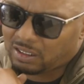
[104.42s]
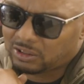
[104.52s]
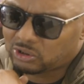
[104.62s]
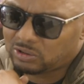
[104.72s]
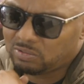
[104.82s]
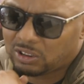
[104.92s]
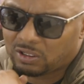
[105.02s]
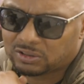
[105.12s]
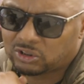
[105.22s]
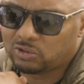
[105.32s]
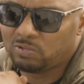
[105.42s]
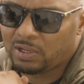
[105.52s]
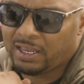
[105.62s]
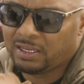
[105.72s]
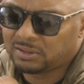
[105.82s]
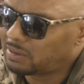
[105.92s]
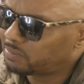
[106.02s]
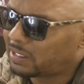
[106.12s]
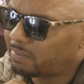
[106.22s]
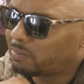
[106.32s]
uh, shooting guard two and
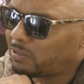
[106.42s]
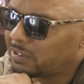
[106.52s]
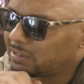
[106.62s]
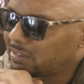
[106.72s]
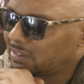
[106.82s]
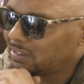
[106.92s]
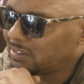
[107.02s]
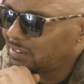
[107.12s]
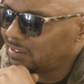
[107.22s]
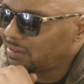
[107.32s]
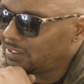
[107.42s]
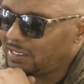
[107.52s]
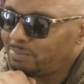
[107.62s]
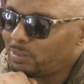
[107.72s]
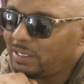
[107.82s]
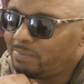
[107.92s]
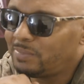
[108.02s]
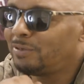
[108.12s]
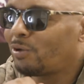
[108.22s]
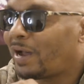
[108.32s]
sometime the point. Mm -hmm. He,
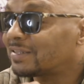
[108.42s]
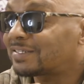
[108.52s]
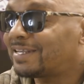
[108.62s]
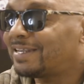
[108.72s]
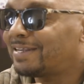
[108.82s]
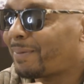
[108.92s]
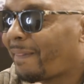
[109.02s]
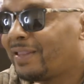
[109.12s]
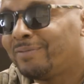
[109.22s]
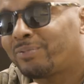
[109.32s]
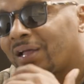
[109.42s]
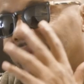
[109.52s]
he, you know, I said, and he